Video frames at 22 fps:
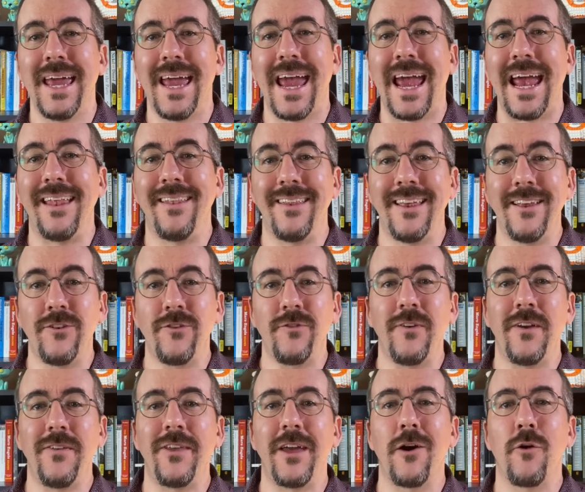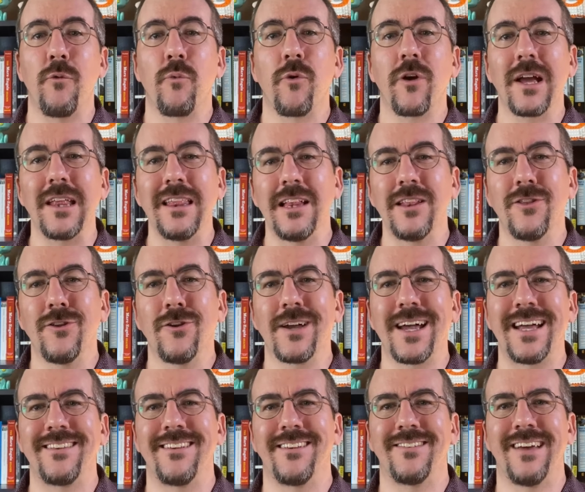In this video we're going to look
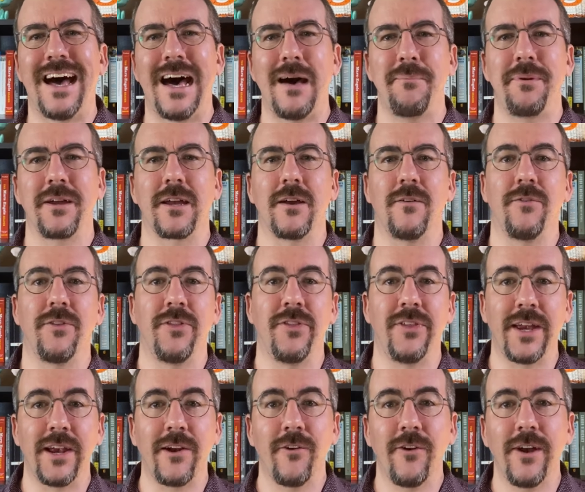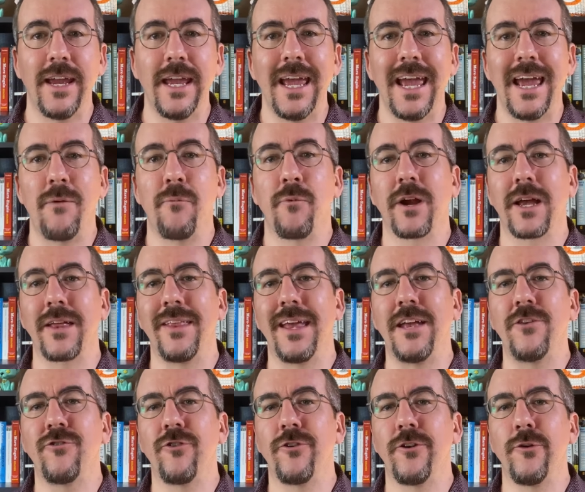at the topic of theory and we're going to
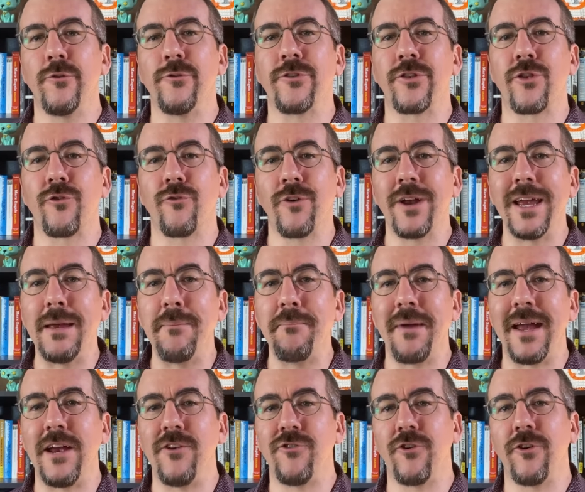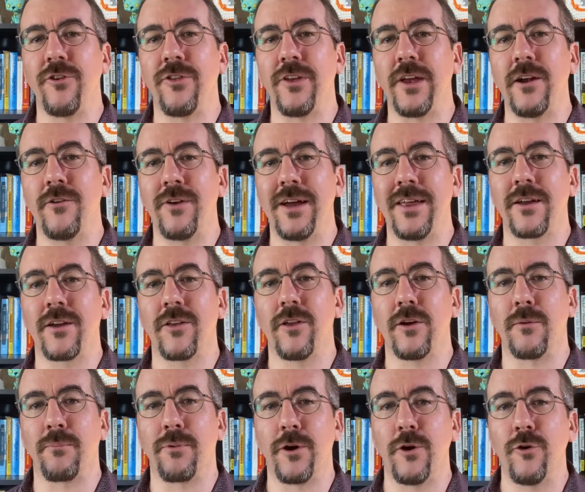introduce three major theoretical
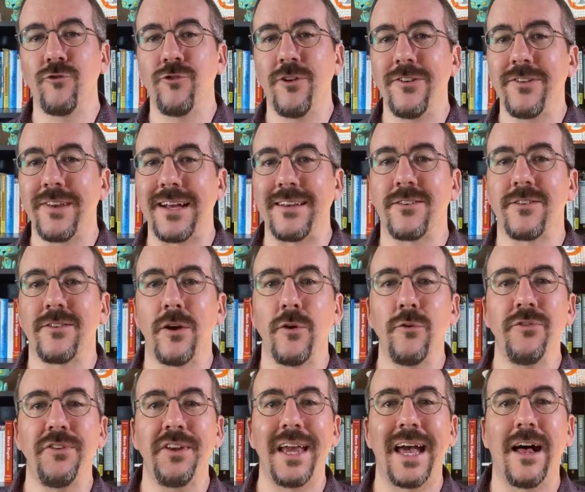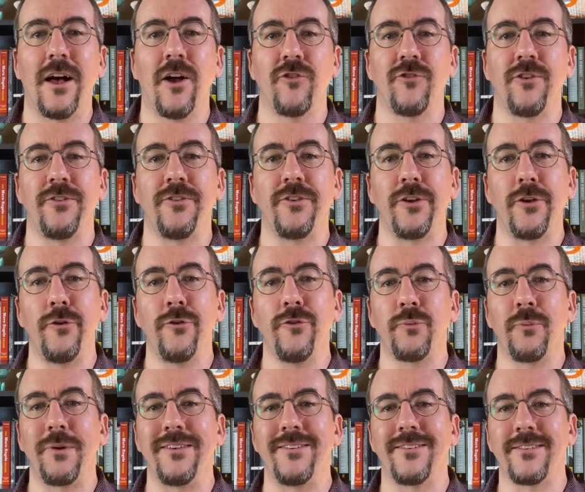approaches that sociologists
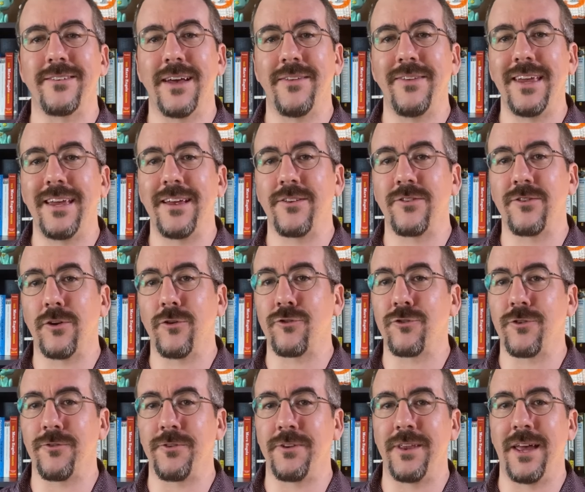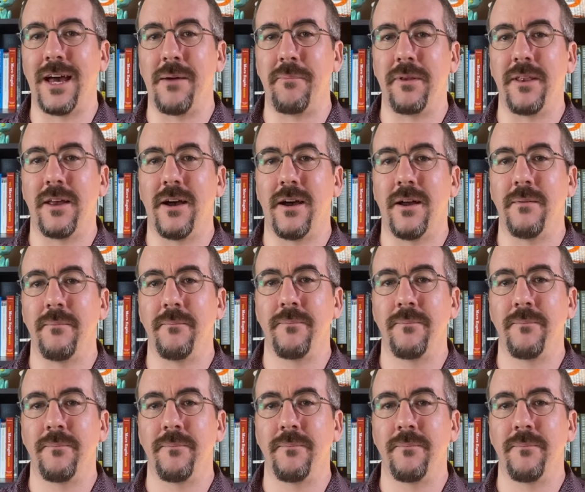use when studying social phenomena.